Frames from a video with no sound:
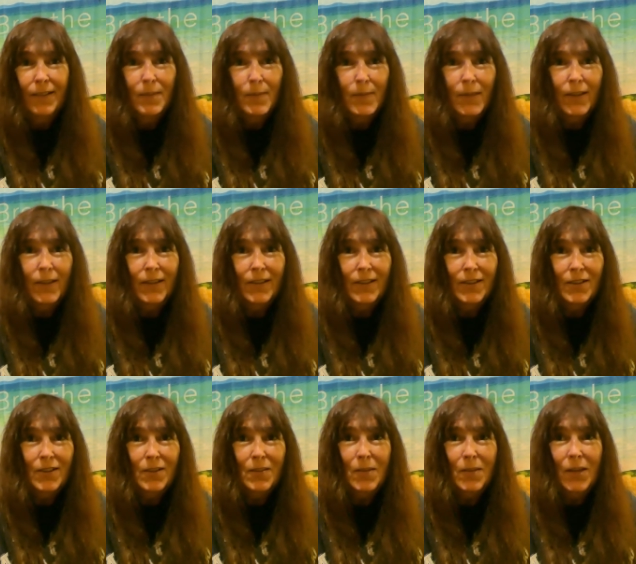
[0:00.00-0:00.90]
Mount
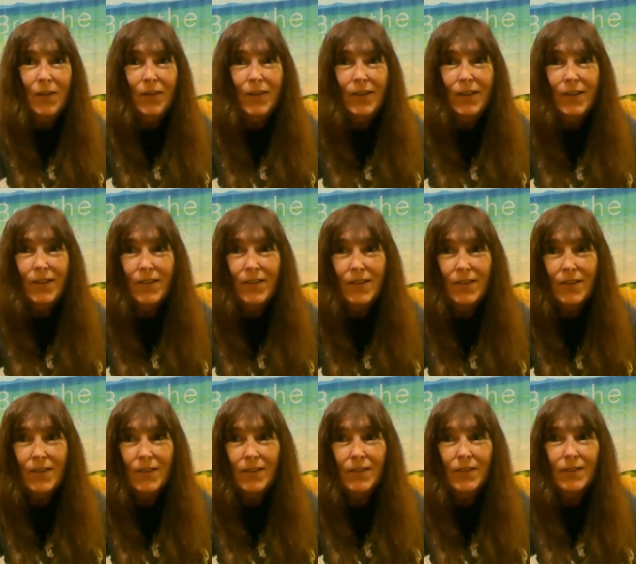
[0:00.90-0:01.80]
Edgecumbe out there,
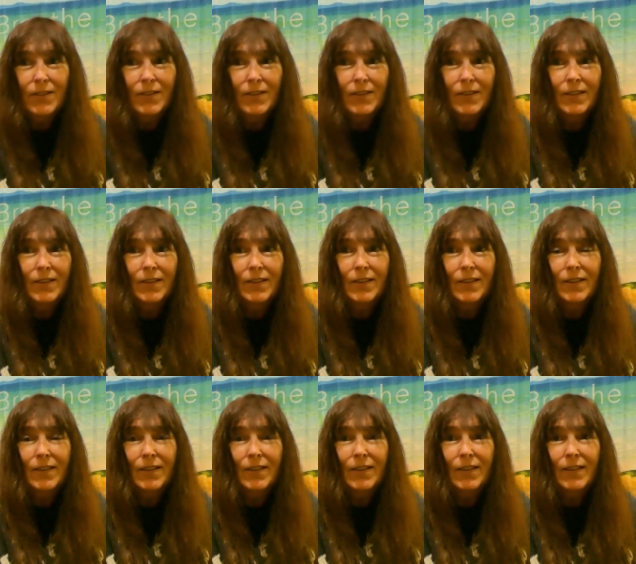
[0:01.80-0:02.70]
so
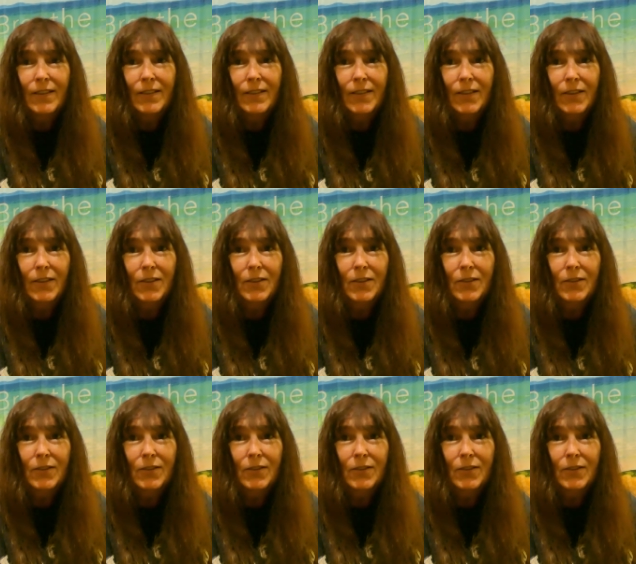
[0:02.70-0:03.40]
I don't know.